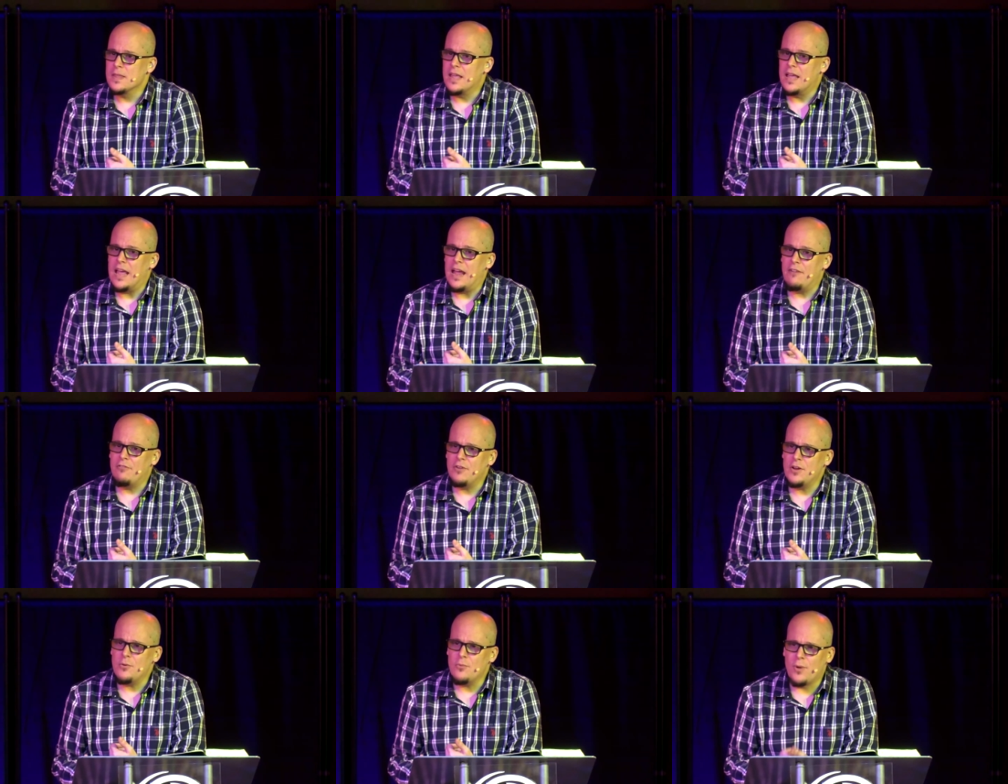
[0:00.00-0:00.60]

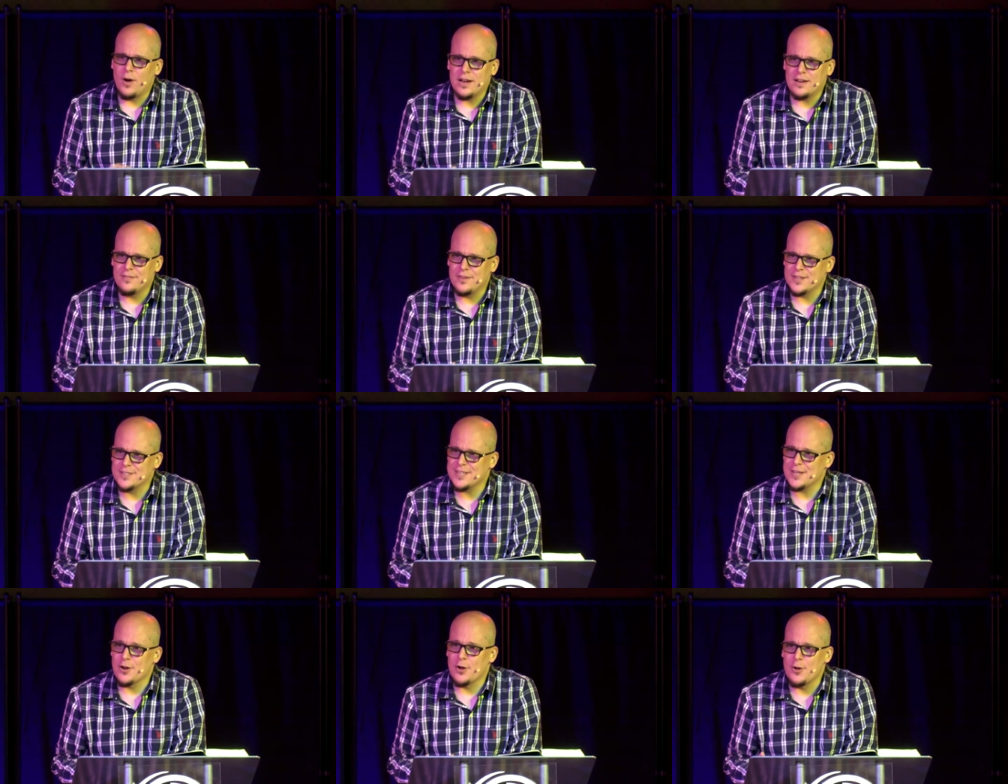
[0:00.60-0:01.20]
Every one of
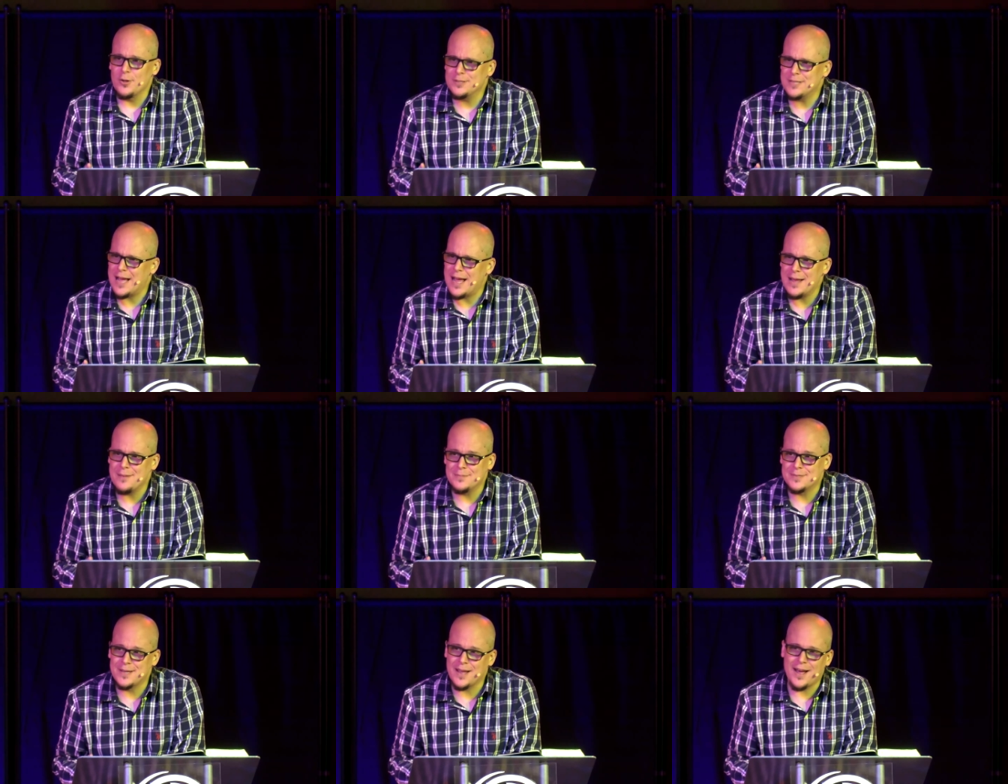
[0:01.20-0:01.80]
us, at all
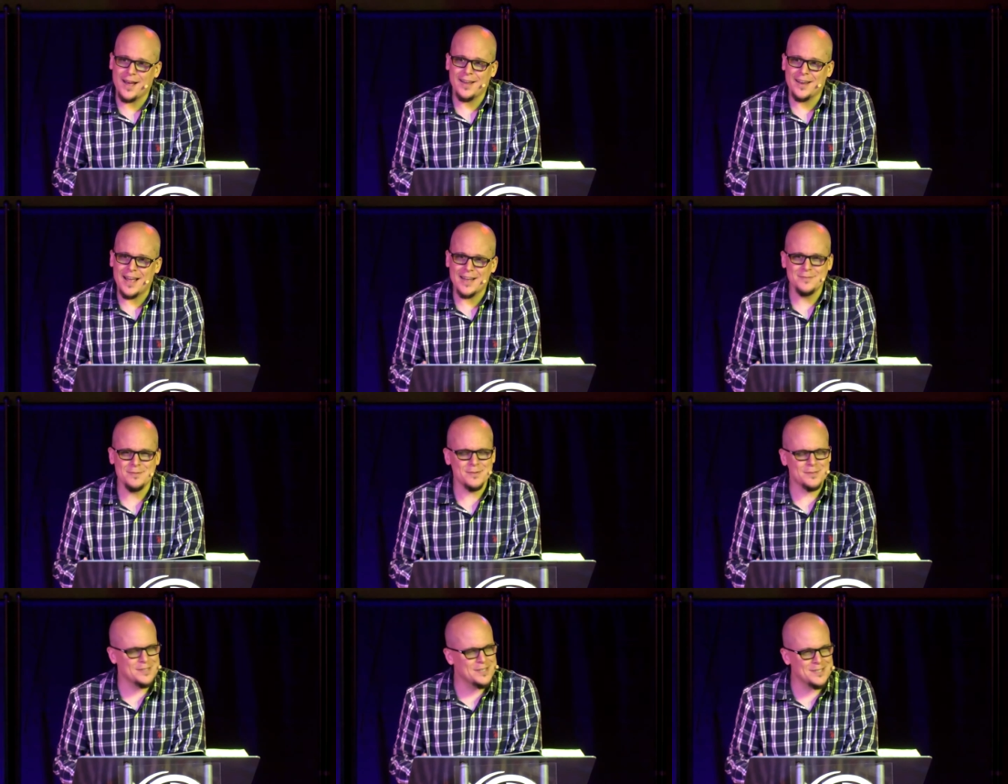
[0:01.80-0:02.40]
times, God, I
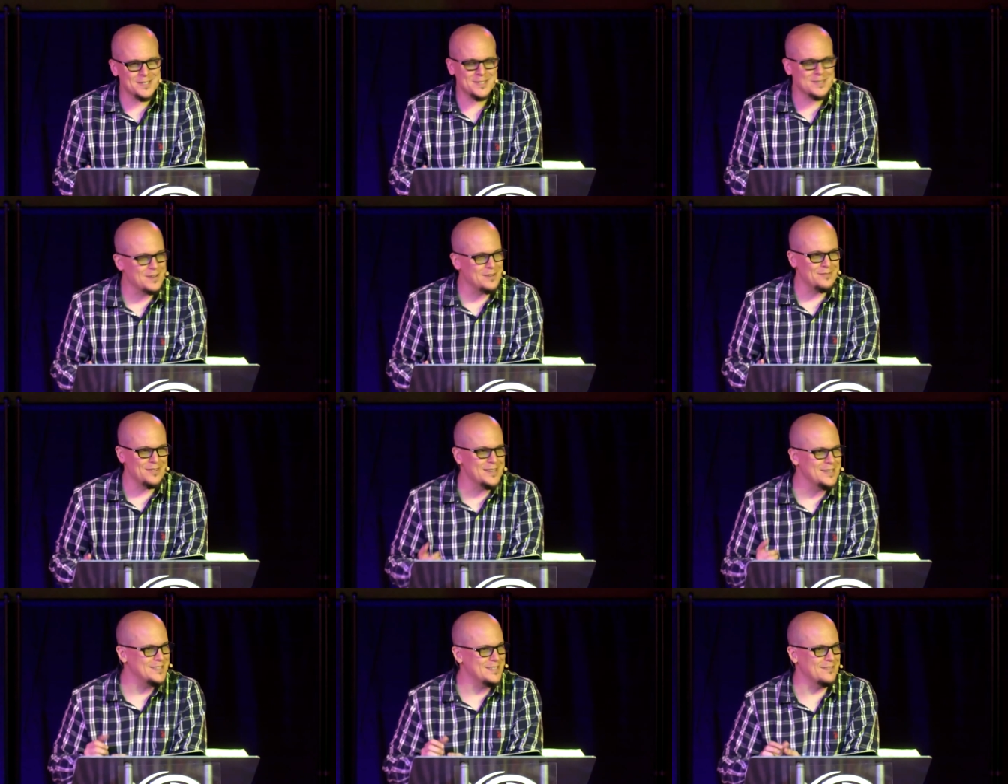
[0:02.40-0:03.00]
was just
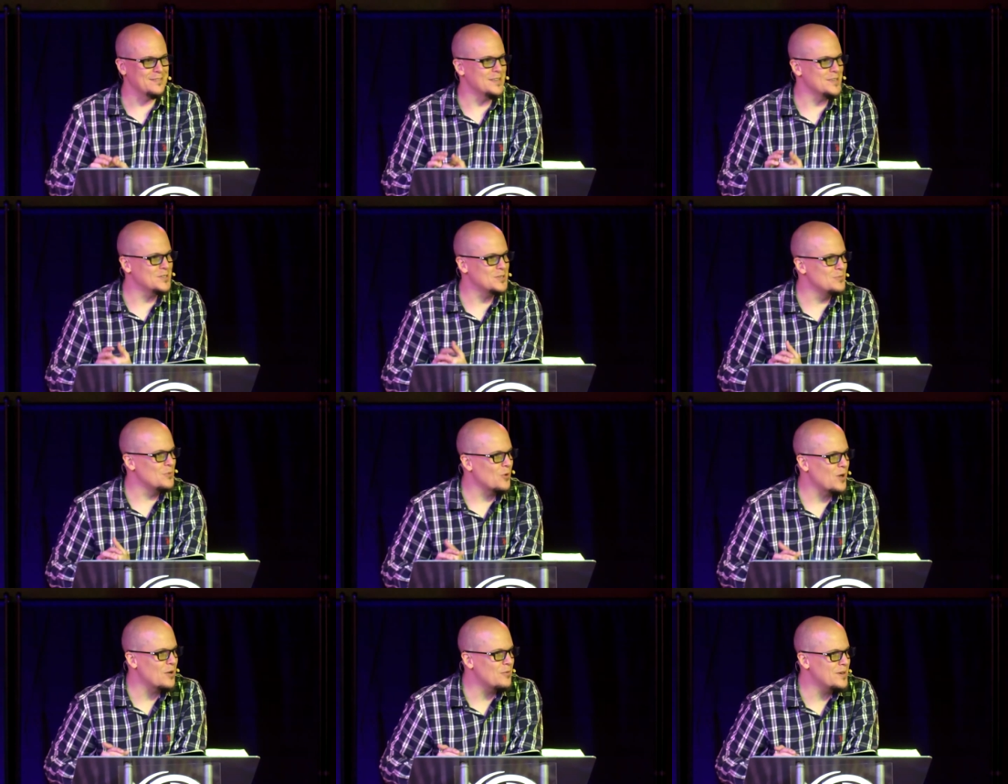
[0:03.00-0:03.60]
convinced of this the
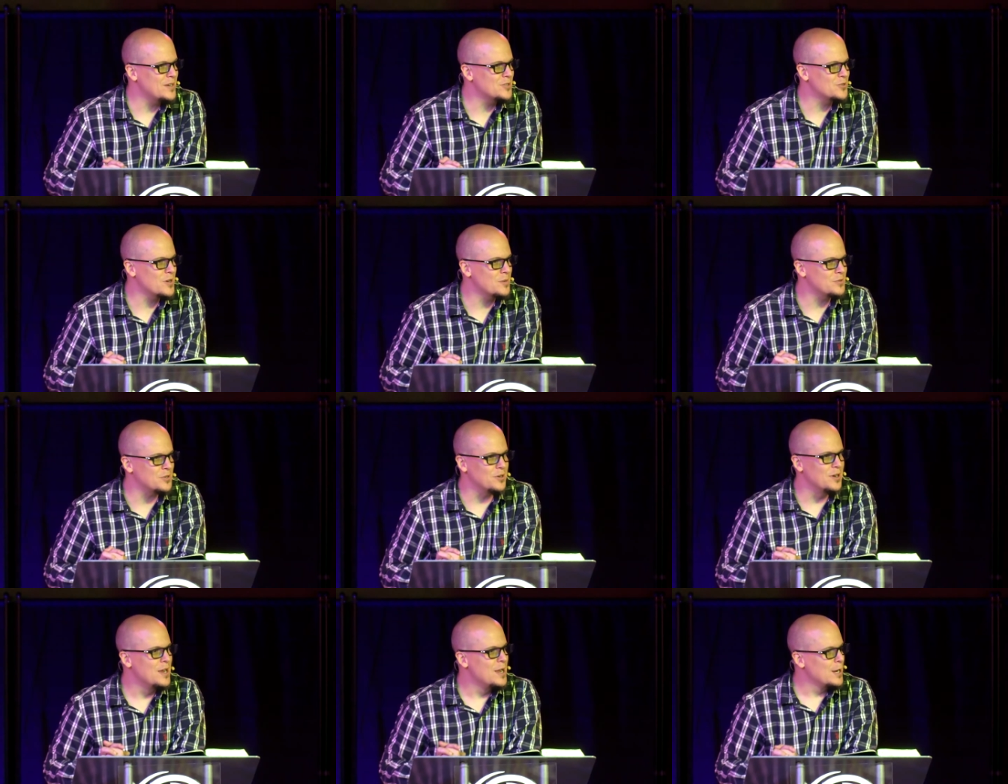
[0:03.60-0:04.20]
more I read
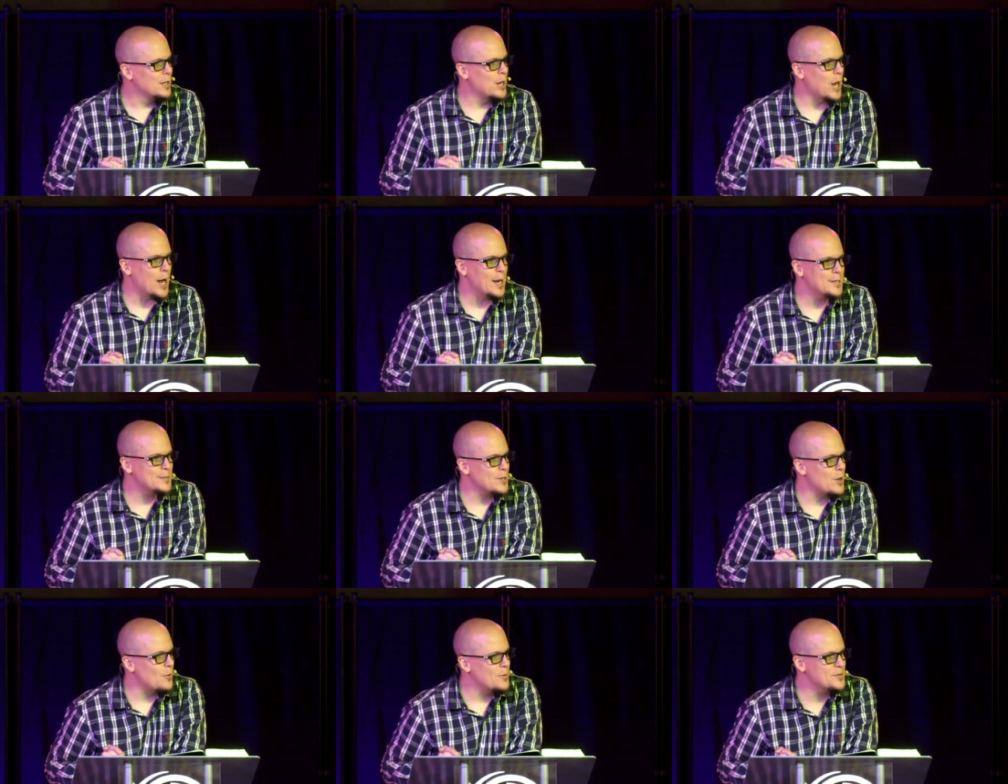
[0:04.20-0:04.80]
Scripture. God
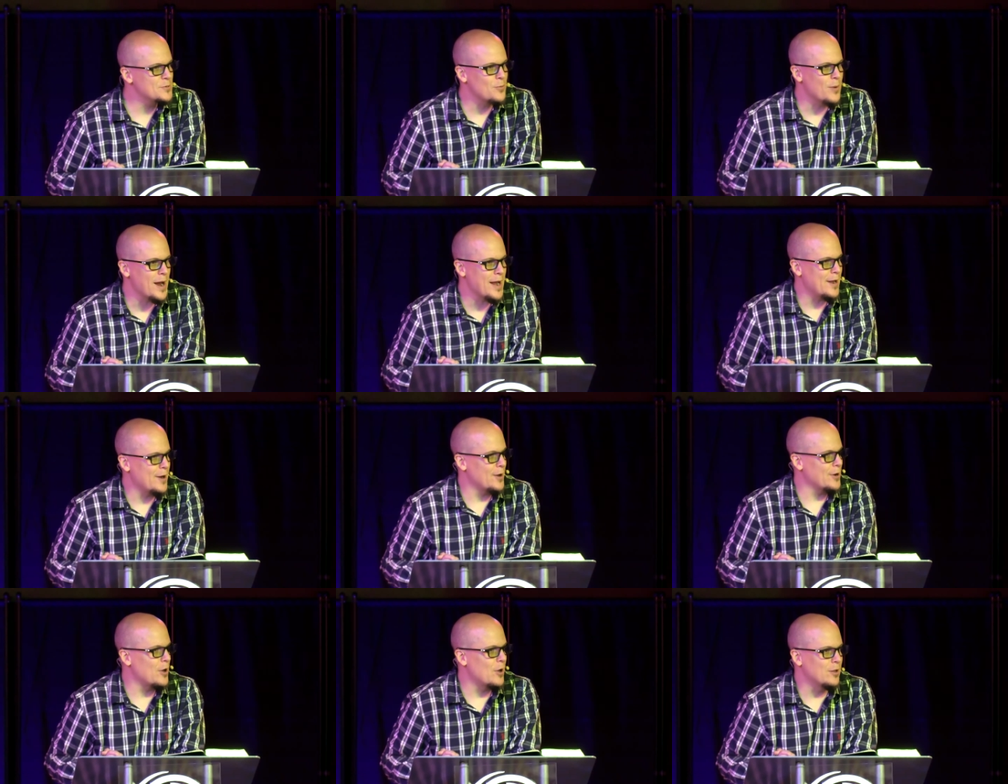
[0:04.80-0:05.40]
is always
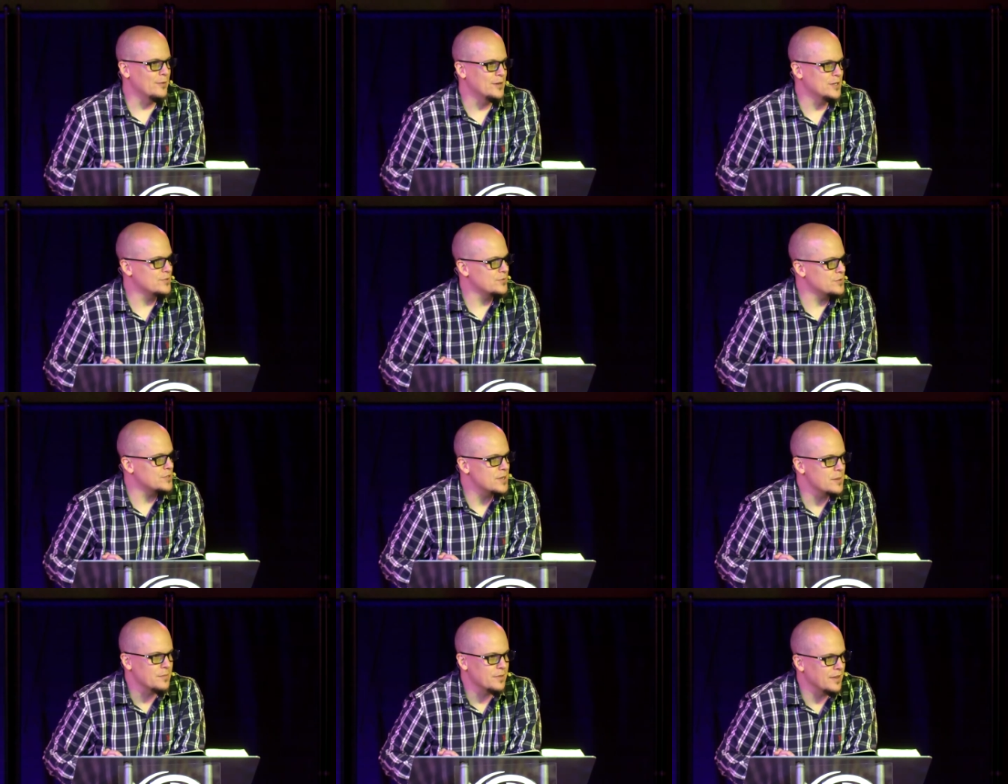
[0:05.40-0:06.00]
waiting on all of us for
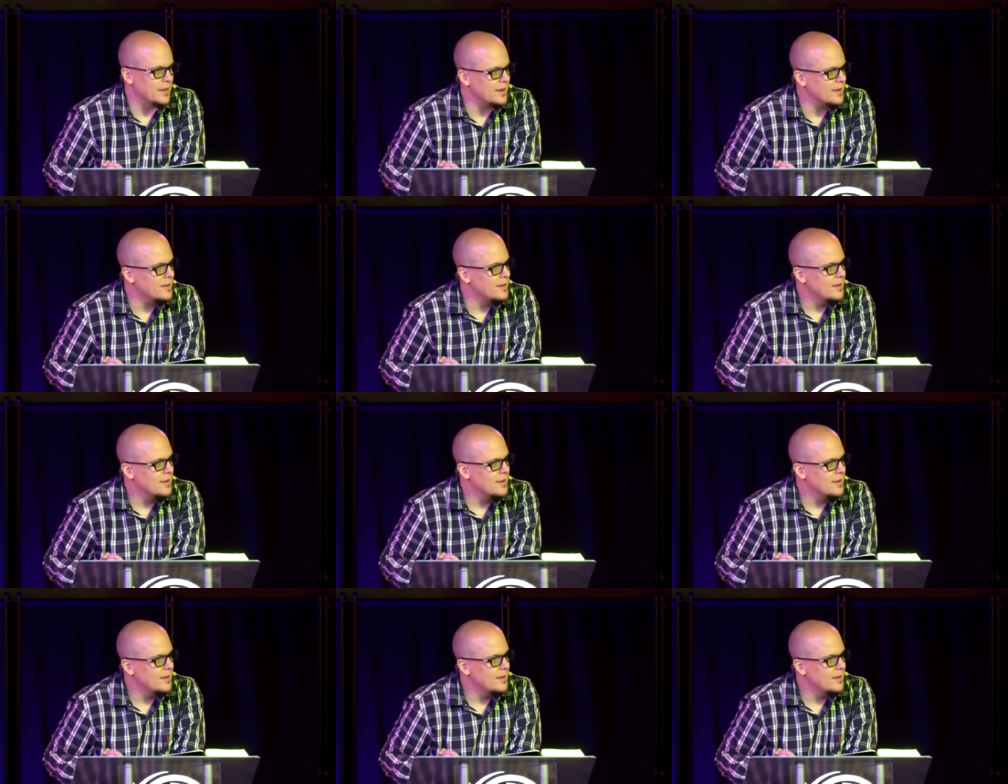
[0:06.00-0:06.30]
something.